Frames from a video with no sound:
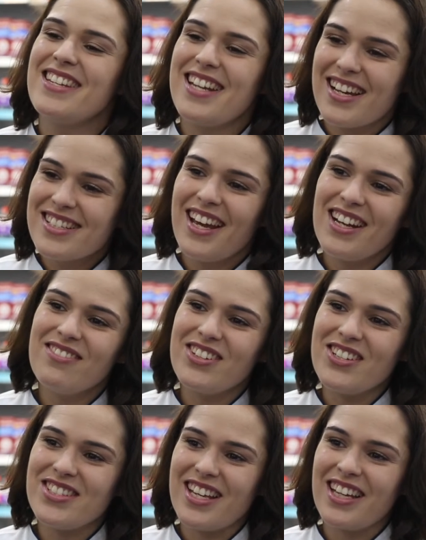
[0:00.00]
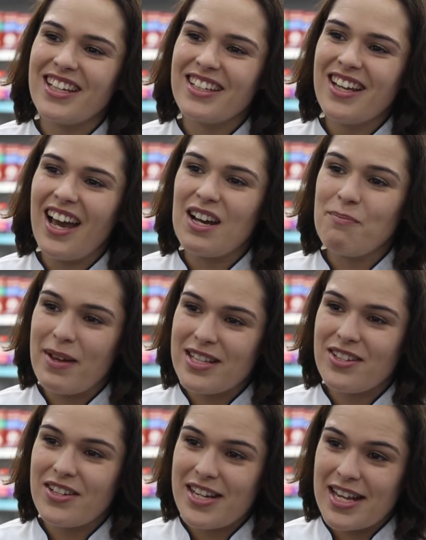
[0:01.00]
The downside of using
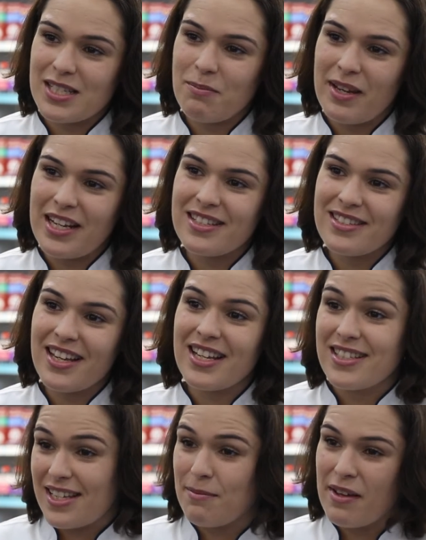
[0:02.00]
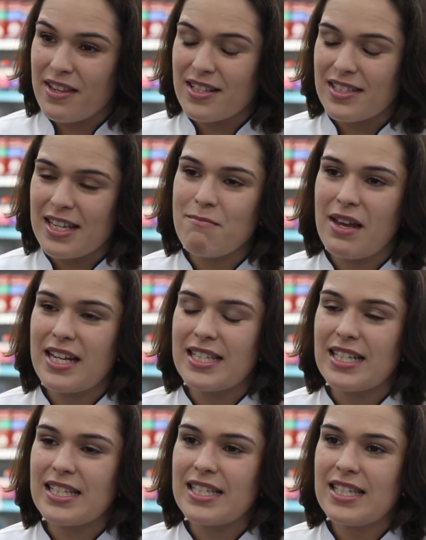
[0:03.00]
benzodiazepines and some other sleep
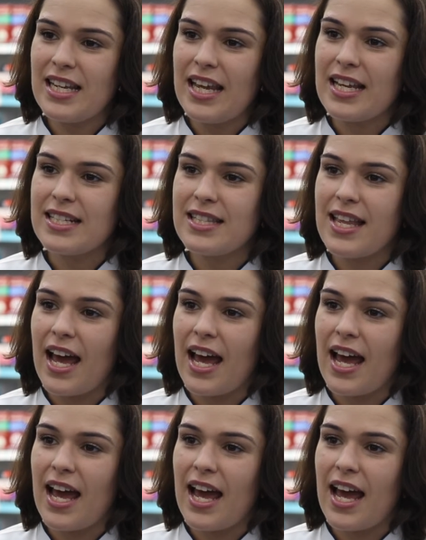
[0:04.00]
medicines is